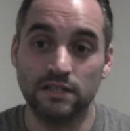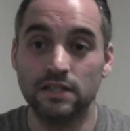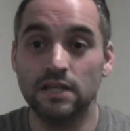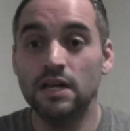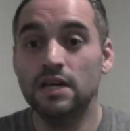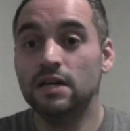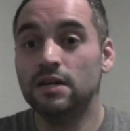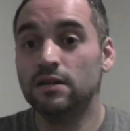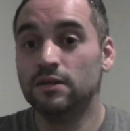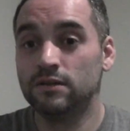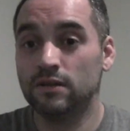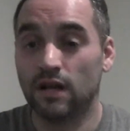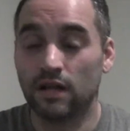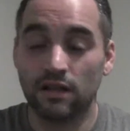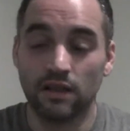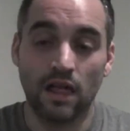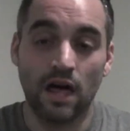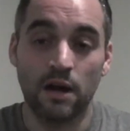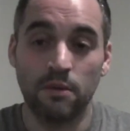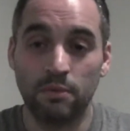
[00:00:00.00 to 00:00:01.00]
and
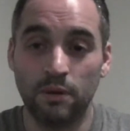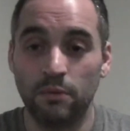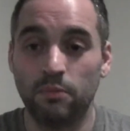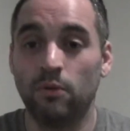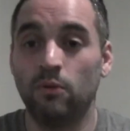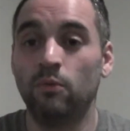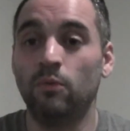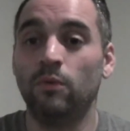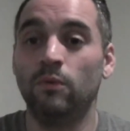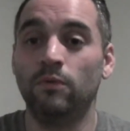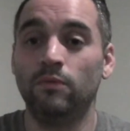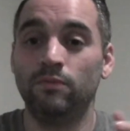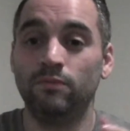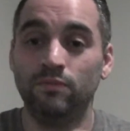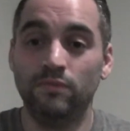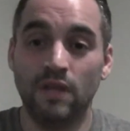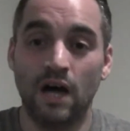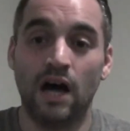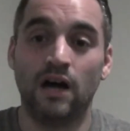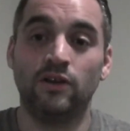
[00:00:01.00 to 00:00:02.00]
a lot of people will
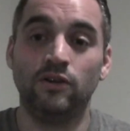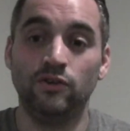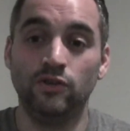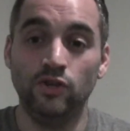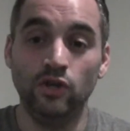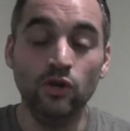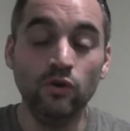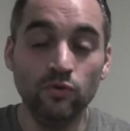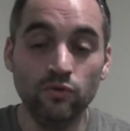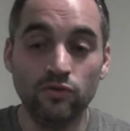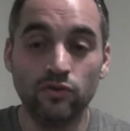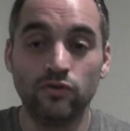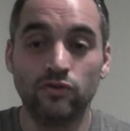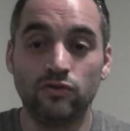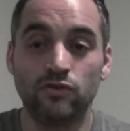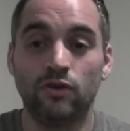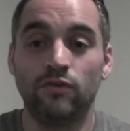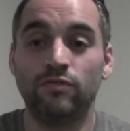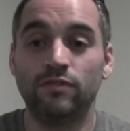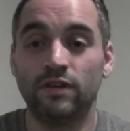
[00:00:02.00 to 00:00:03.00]
not use the
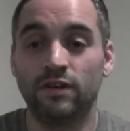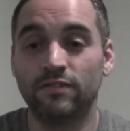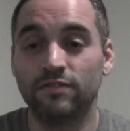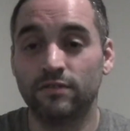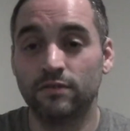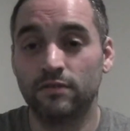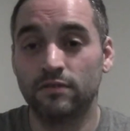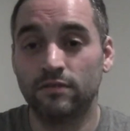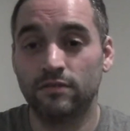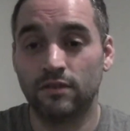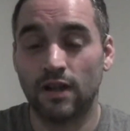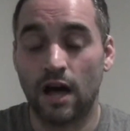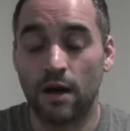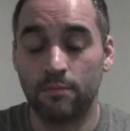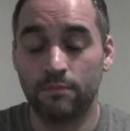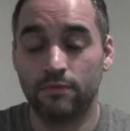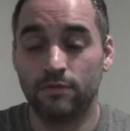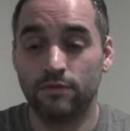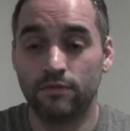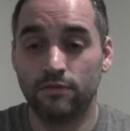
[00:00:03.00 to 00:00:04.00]

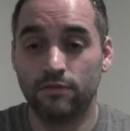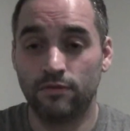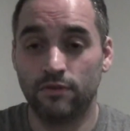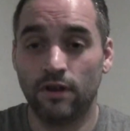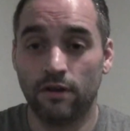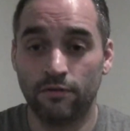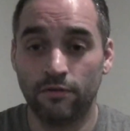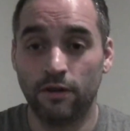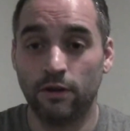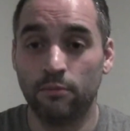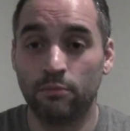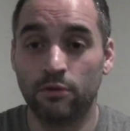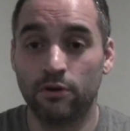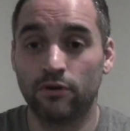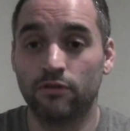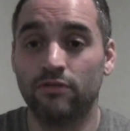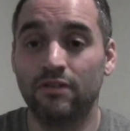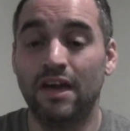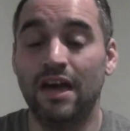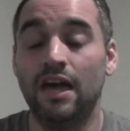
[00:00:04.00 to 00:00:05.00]
stovetop stuffing
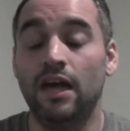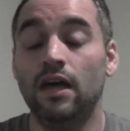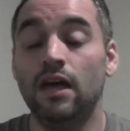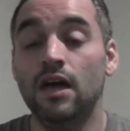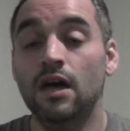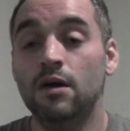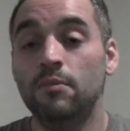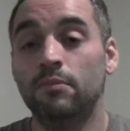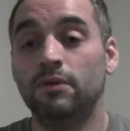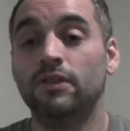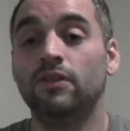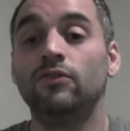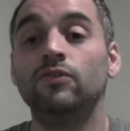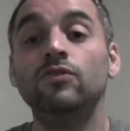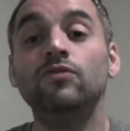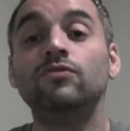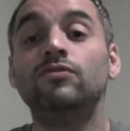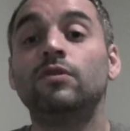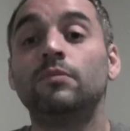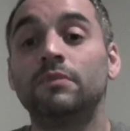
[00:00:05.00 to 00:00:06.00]
per se, but they'll
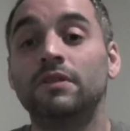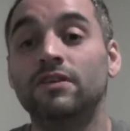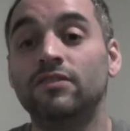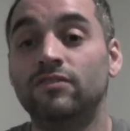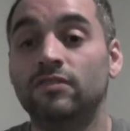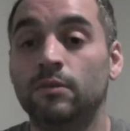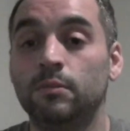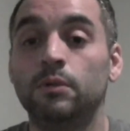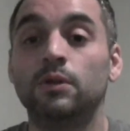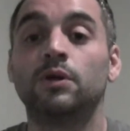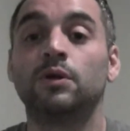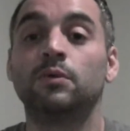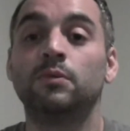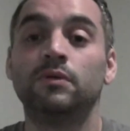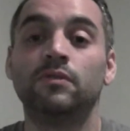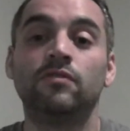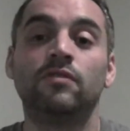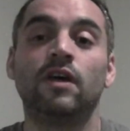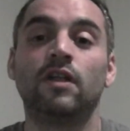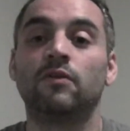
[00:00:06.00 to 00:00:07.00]
use something similar
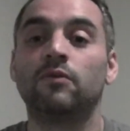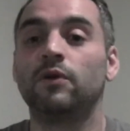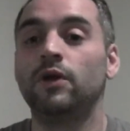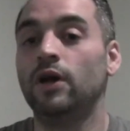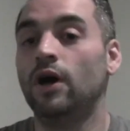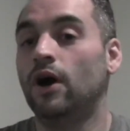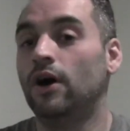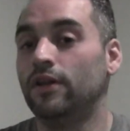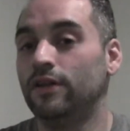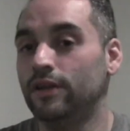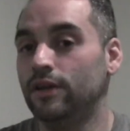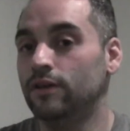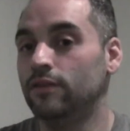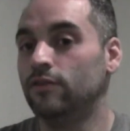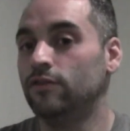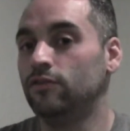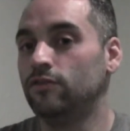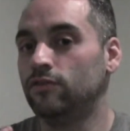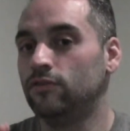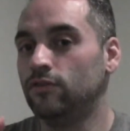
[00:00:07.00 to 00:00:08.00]
with celery,
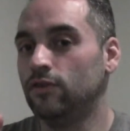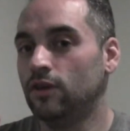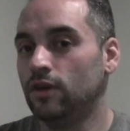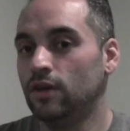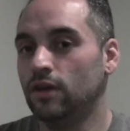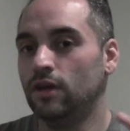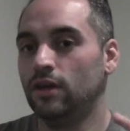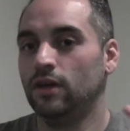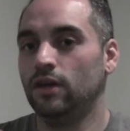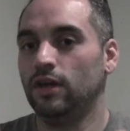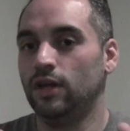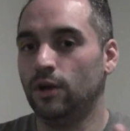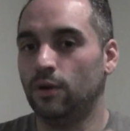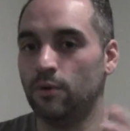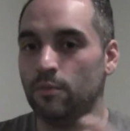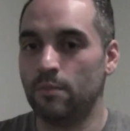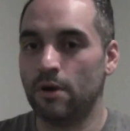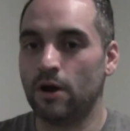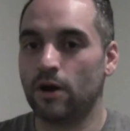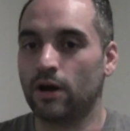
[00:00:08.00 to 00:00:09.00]
onions, you
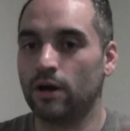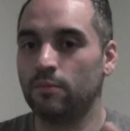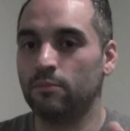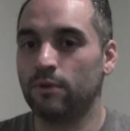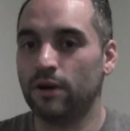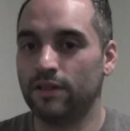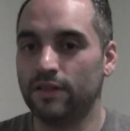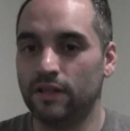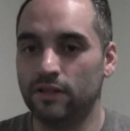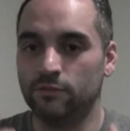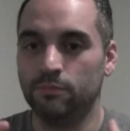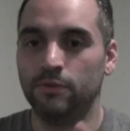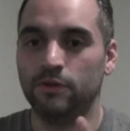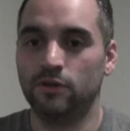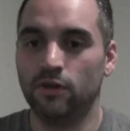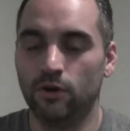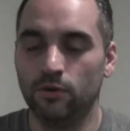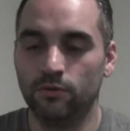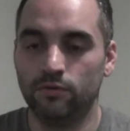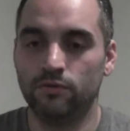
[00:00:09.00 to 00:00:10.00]
know, American bread that's been
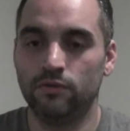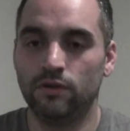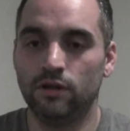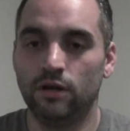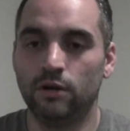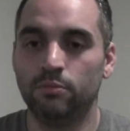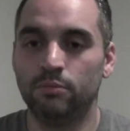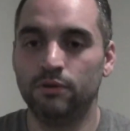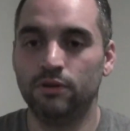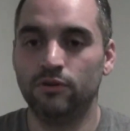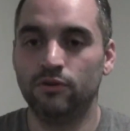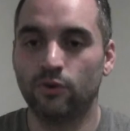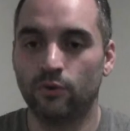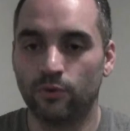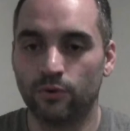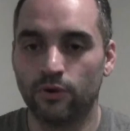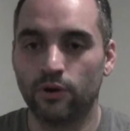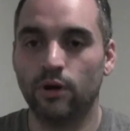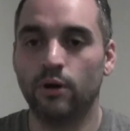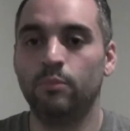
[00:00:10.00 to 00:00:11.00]
toasted up and
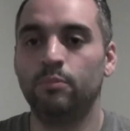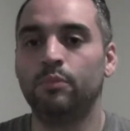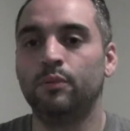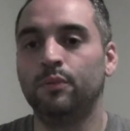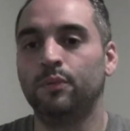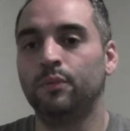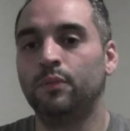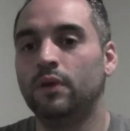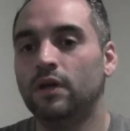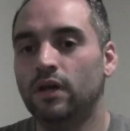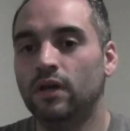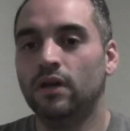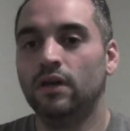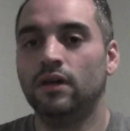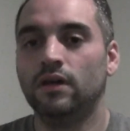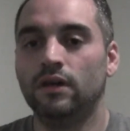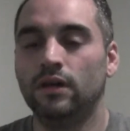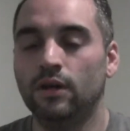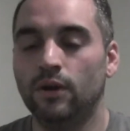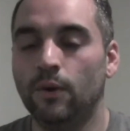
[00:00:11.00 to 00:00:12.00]
torn up, and
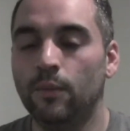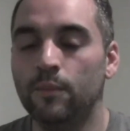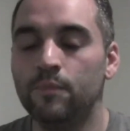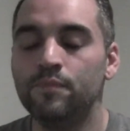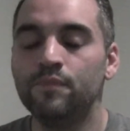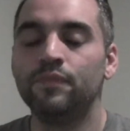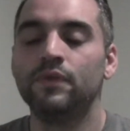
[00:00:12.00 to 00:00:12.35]
you know,